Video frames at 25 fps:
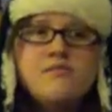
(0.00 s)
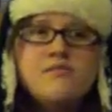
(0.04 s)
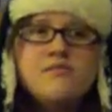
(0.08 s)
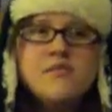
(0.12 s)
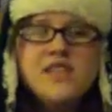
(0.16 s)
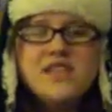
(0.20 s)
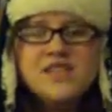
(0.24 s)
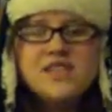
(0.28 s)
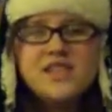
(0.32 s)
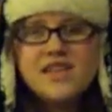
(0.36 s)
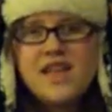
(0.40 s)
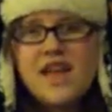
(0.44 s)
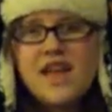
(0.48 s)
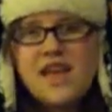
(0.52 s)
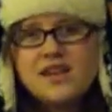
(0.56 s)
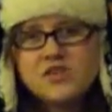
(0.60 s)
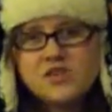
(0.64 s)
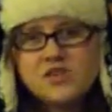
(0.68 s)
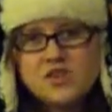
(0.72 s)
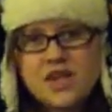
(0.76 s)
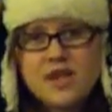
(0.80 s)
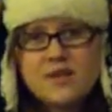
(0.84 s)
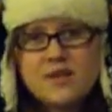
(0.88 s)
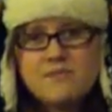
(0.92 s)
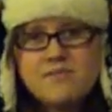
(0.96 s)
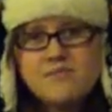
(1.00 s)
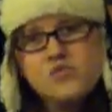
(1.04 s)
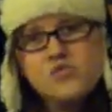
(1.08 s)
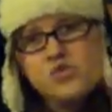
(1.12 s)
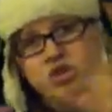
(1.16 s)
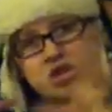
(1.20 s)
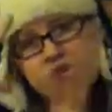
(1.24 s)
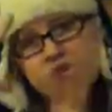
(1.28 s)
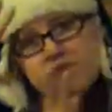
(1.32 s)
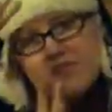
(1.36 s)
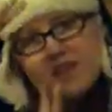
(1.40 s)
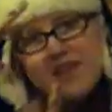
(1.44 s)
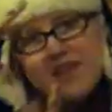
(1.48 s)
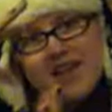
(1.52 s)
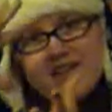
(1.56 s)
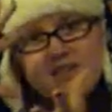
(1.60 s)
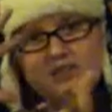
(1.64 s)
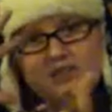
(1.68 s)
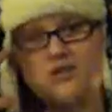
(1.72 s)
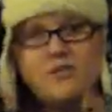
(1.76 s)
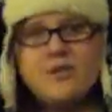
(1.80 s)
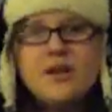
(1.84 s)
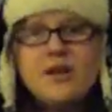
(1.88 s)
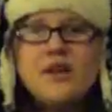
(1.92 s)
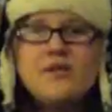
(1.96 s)
Things like that, and just kind of moosh them together
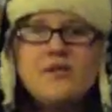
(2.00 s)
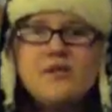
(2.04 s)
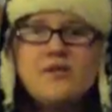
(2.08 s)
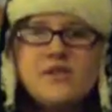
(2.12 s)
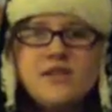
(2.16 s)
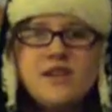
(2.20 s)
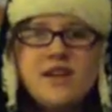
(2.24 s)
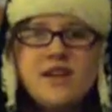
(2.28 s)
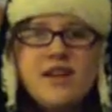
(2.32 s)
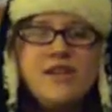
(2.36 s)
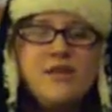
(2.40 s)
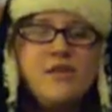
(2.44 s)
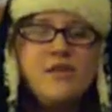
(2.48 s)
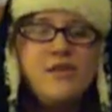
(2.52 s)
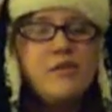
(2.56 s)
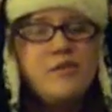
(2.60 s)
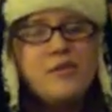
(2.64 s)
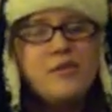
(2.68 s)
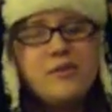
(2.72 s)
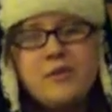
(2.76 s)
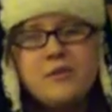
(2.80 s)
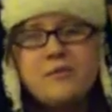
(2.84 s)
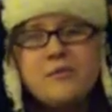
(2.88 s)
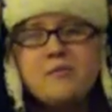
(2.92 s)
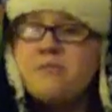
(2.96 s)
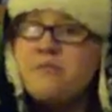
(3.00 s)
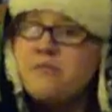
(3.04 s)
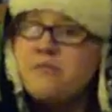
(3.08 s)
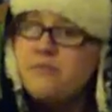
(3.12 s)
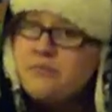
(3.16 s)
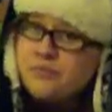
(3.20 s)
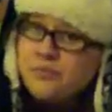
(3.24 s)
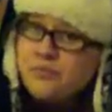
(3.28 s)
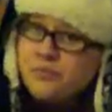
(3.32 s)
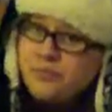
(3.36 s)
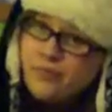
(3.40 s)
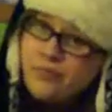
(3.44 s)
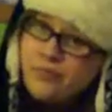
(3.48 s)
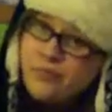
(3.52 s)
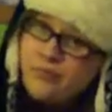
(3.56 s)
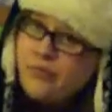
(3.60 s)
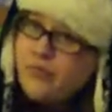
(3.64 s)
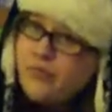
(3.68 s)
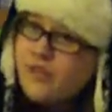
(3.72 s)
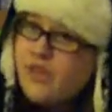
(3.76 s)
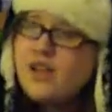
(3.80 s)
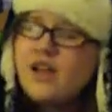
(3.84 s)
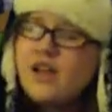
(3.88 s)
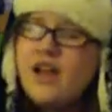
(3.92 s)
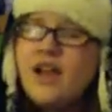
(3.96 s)
into my own style. So,
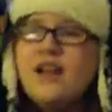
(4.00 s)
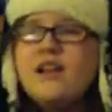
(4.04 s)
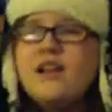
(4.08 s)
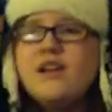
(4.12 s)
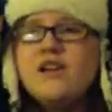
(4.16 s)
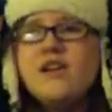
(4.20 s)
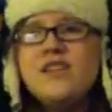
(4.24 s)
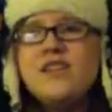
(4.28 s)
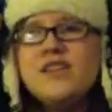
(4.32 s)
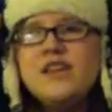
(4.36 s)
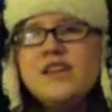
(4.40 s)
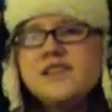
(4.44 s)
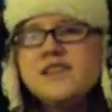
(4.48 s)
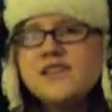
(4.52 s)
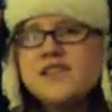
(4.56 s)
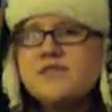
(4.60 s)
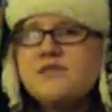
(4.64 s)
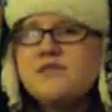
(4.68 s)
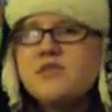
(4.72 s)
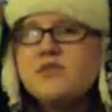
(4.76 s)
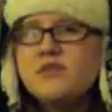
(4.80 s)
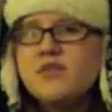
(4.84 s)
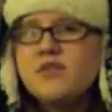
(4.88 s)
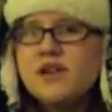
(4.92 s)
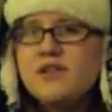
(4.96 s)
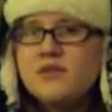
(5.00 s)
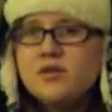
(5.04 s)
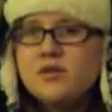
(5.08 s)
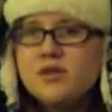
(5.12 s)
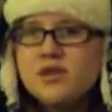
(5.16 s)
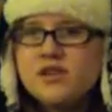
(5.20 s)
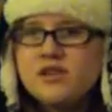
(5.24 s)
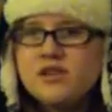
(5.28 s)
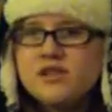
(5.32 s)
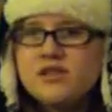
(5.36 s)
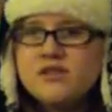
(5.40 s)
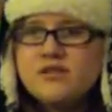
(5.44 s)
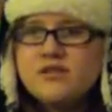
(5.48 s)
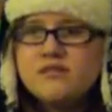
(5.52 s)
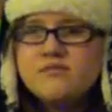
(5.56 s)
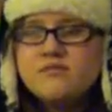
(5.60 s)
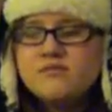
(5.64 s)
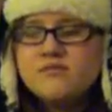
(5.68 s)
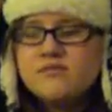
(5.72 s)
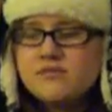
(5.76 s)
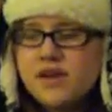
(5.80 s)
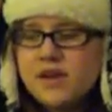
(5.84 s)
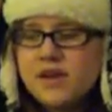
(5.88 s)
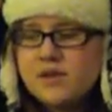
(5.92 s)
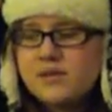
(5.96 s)
I don't know, I think it's different for everyone, and
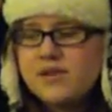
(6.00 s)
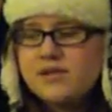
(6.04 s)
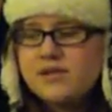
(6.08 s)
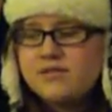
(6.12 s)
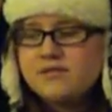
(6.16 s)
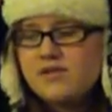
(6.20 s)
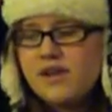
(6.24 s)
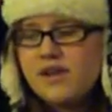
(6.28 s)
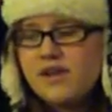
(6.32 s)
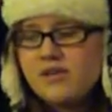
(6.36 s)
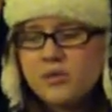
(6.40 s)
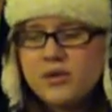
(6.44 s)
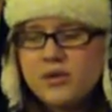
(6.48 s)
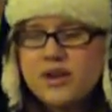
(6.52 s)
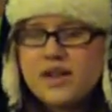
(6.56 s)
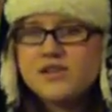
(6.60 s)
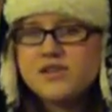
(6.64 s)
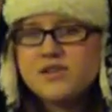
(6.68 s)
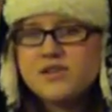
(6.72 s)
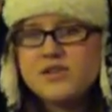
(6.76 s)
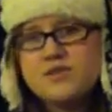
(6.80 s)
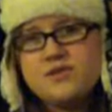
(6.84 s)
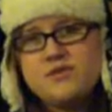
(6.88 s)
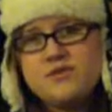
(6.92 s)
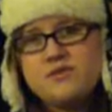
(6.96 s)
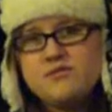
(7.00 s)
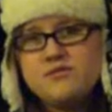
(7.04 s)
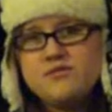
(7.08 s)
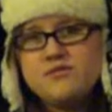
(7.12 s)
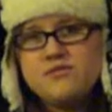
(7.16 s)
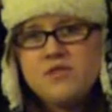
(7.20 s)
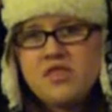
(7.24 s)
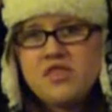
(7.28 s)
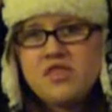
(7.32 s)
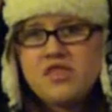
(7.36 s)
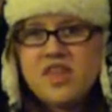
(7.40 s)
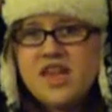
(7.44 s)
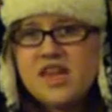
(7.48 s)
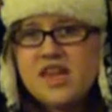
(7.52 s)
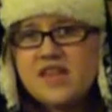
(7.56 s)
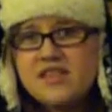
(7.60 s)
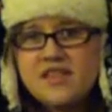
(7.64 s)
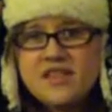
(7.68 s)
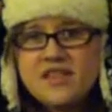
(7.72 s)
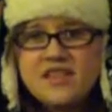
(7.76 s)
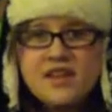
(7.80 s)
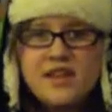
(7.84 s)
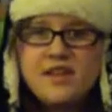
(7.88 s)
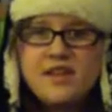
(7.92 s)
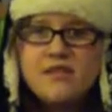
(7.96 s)
I mean, everyone has their own thing
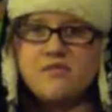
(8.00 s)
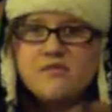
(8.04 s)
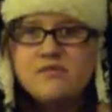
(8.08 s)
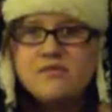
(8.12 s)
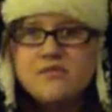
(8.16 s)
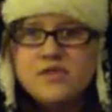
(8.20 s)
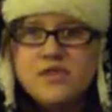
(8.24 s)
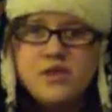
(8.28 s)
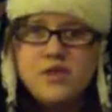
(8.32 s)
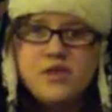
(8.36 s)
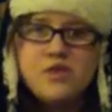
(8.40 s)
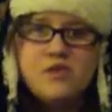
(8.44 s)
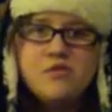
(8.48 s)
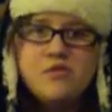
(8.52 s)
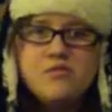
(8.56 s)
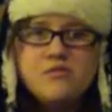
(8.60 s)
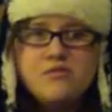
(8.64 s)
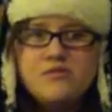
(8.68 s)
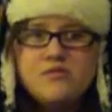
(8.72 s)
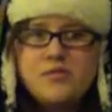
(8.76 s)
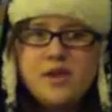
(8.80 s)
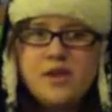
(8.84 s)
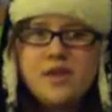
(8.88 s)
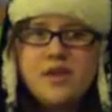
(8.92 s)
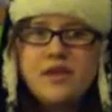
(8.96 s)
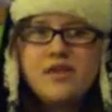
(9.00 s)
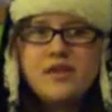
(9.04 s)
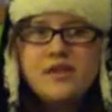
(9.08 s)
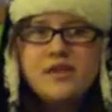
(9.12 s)
that they do, but